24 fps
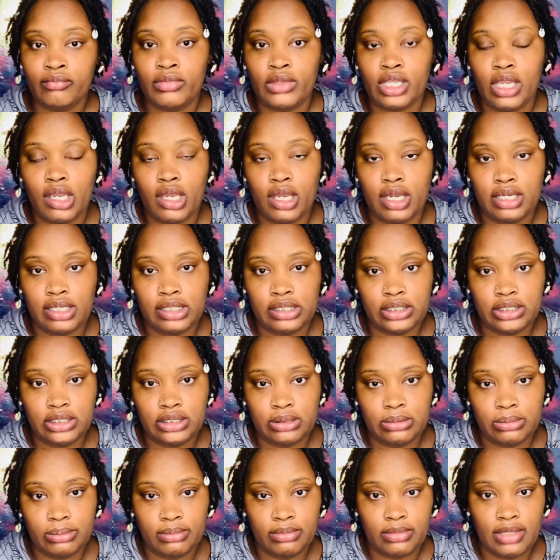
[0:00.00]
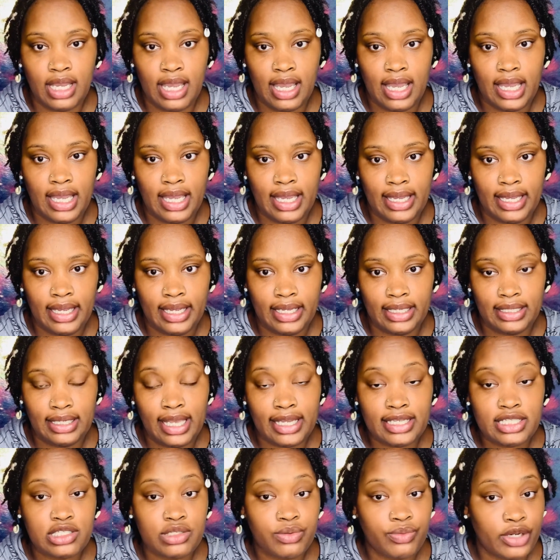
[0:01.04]
I
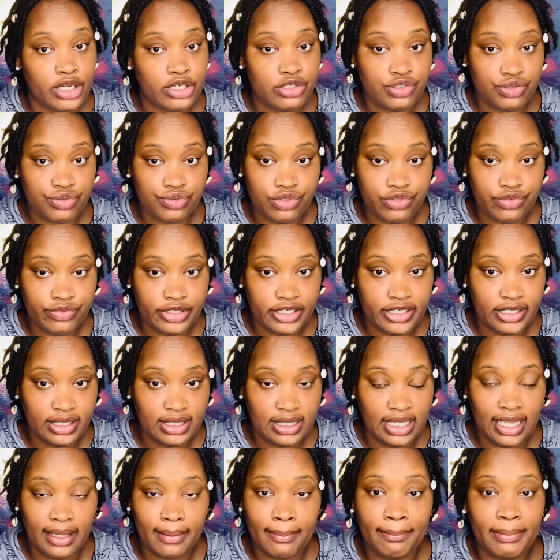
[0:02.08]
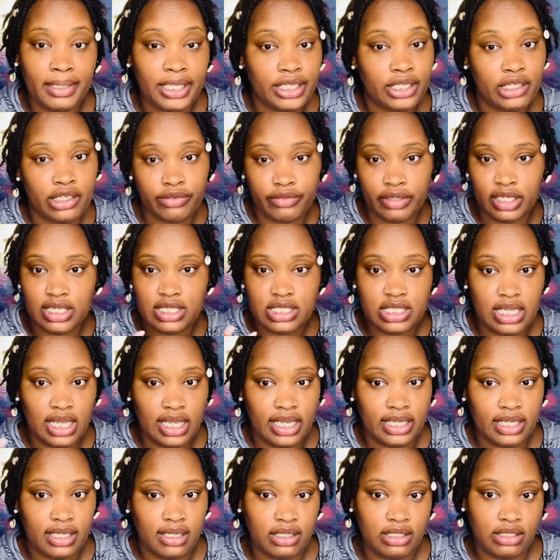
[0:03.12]
like to wear jewelry, like big earrings,
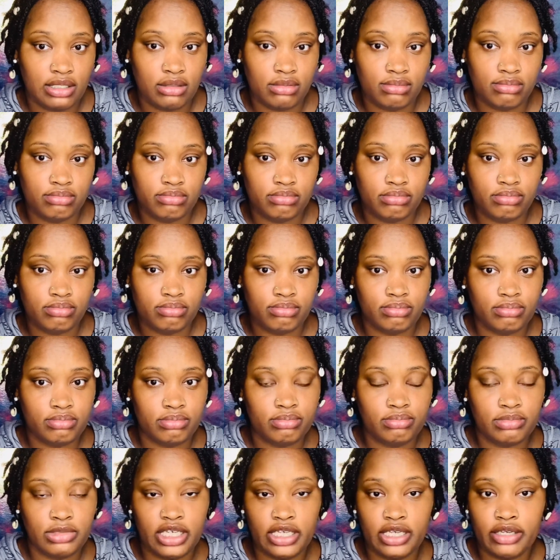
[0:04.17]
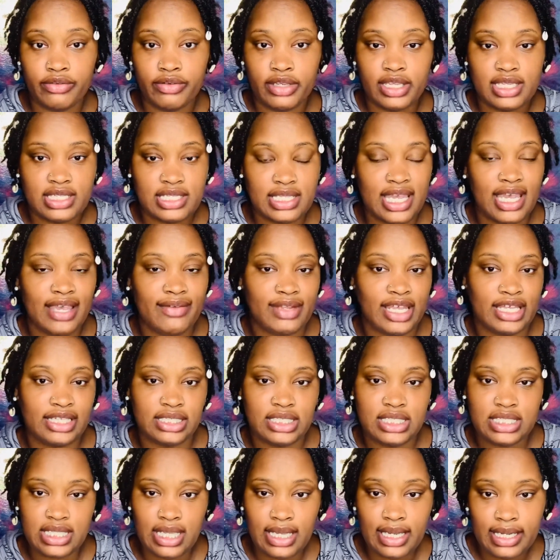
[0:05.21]
like earrings that have like
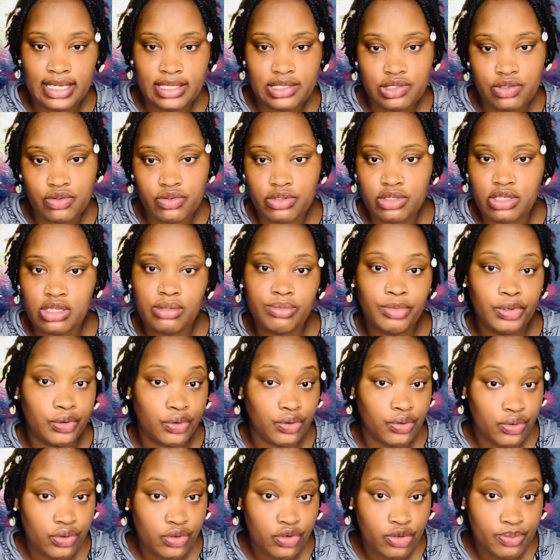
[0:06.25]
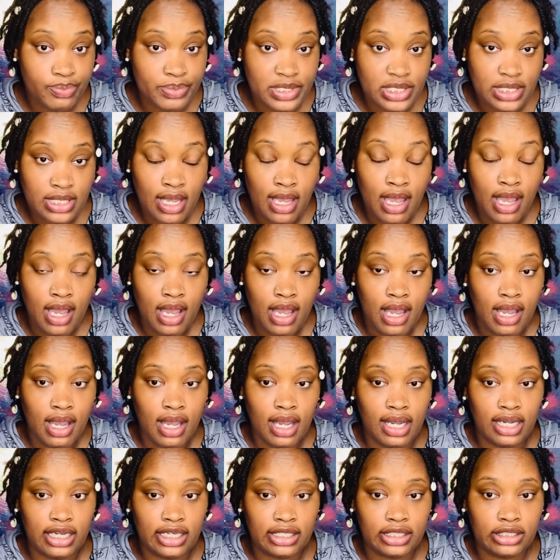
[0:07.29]
designs on them, or hoops.
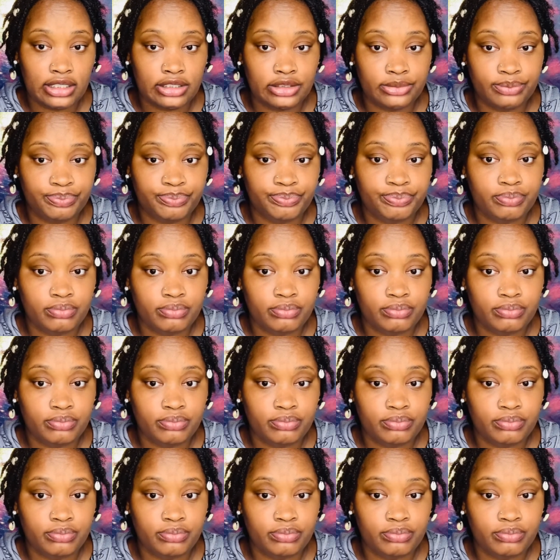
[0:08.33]
And